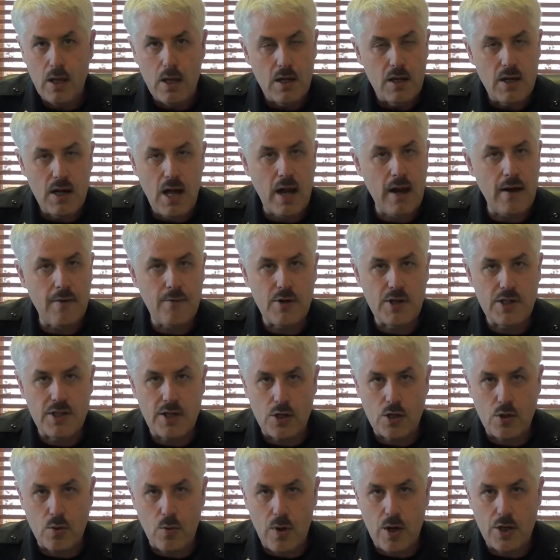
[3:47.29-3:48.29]
Not every
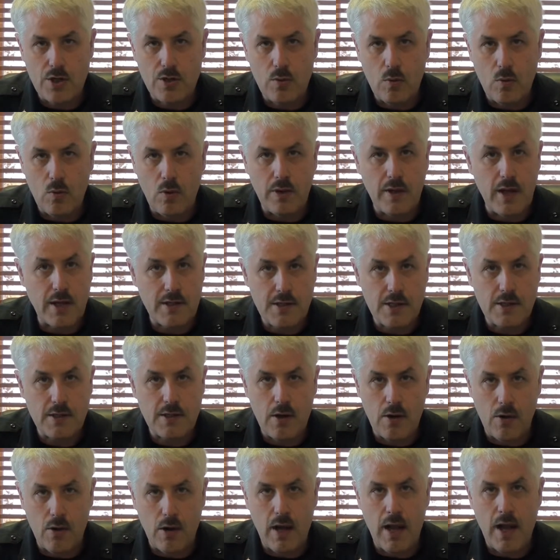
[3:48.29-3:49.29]
situation will
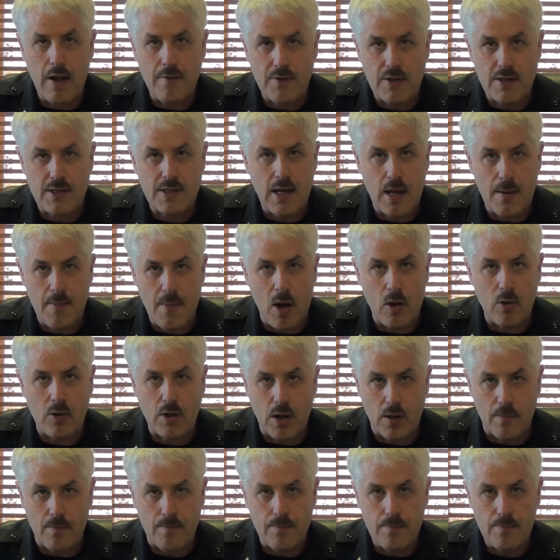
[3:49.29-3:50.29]
necessarily have the same
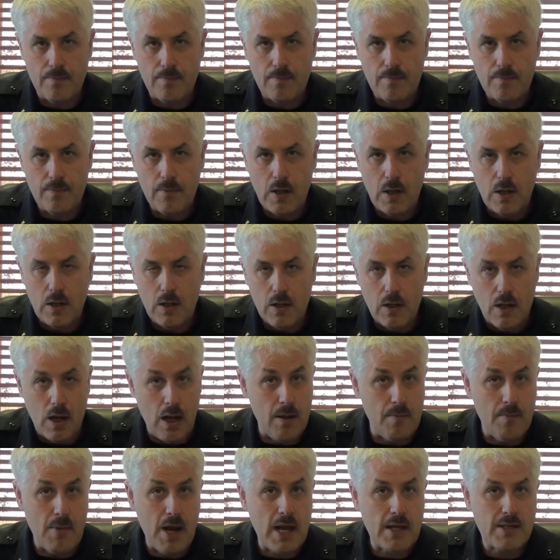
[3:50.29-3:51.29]
outcome. I
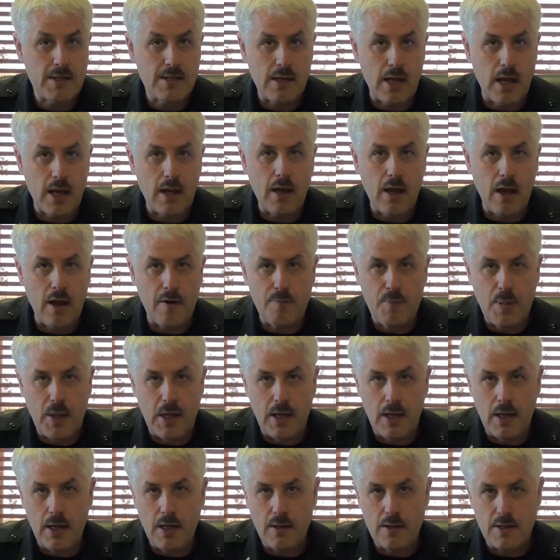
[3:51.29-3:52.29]
am not saying
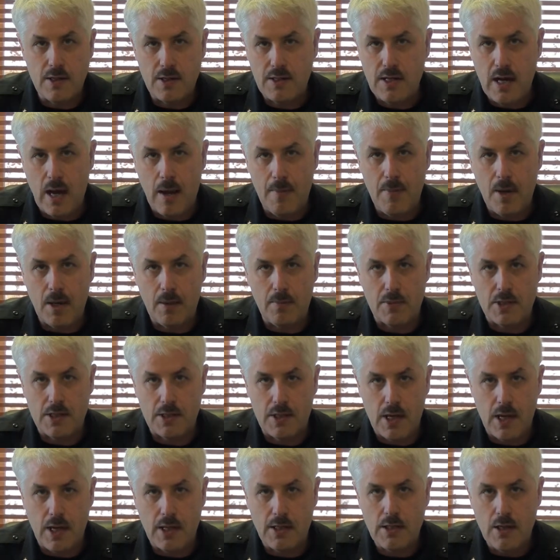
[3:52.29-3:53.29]
FPD does not make
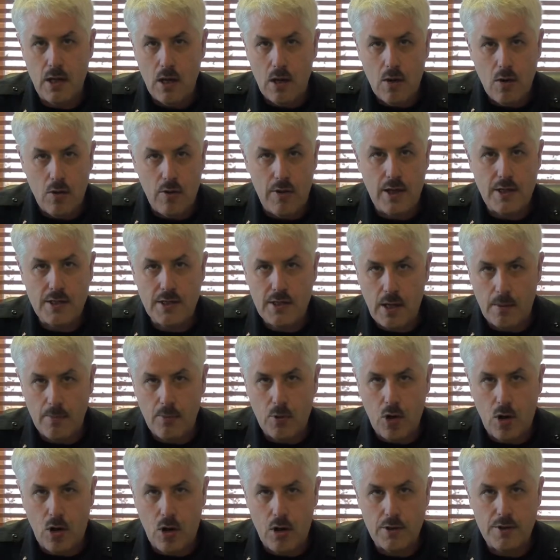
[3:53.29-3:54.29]
mistakes or that some
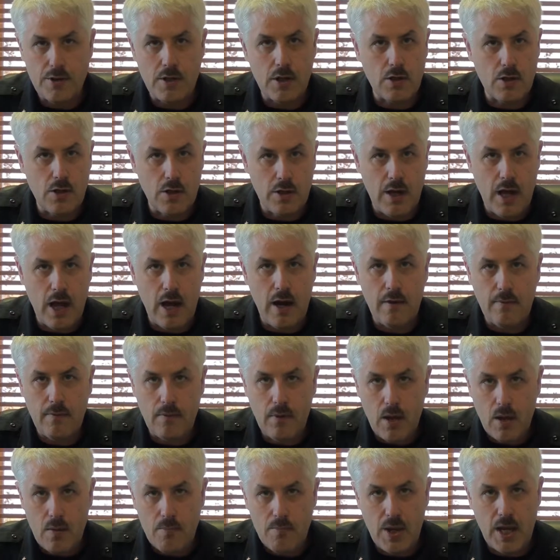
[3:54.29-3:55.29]
calls could
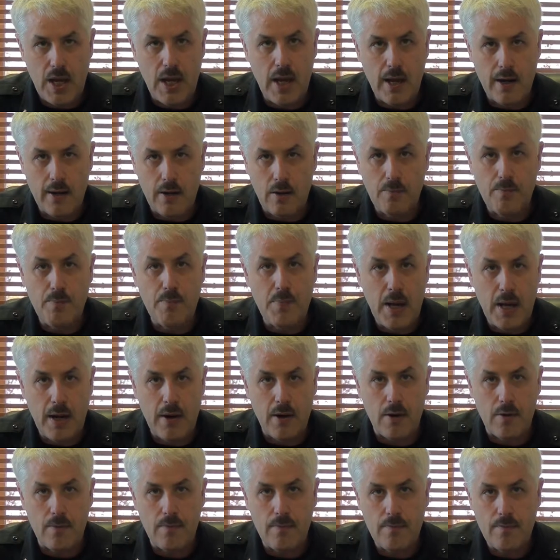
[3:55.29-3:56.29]
not be handled
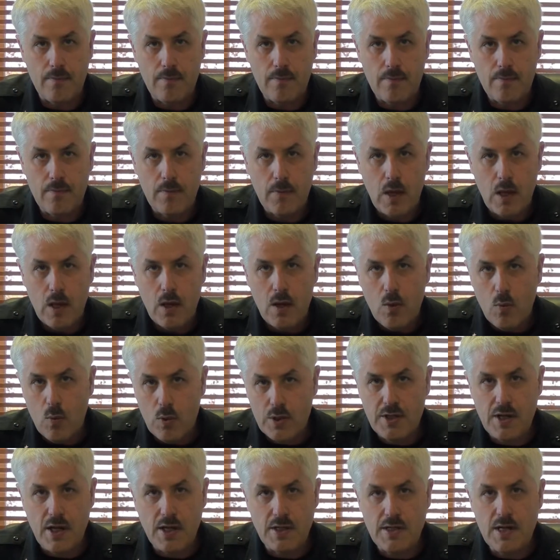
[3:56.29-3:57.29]
better.
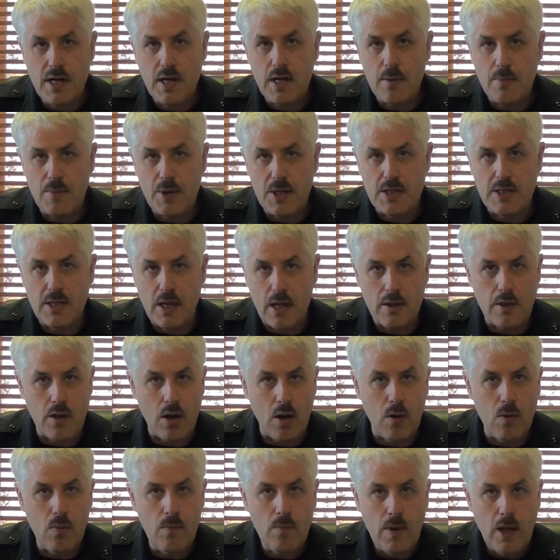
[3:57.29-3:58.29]
What does need to be said,
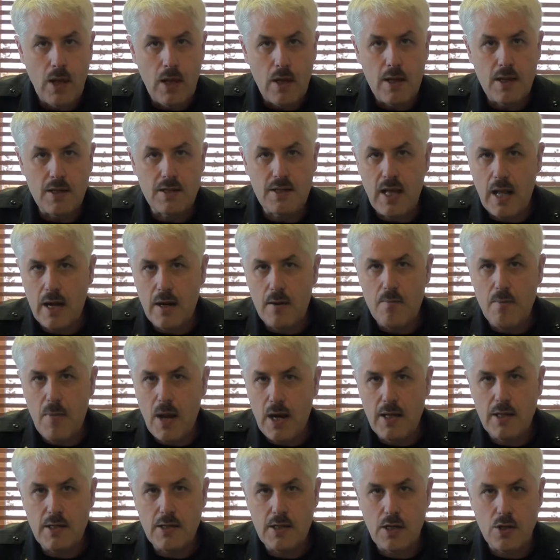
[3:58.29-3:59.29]
though, is that in
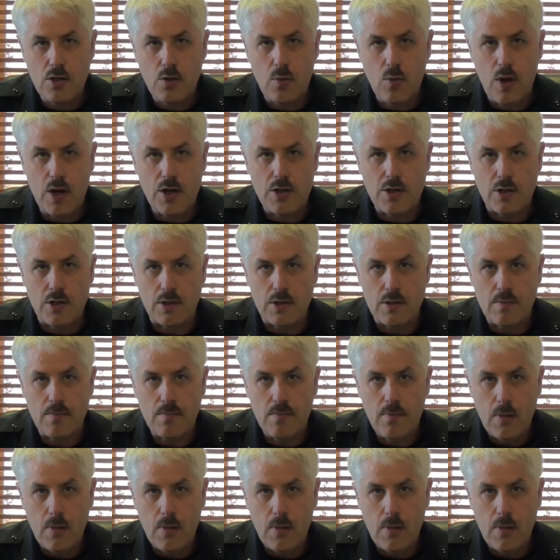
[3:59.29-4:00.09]
many situations,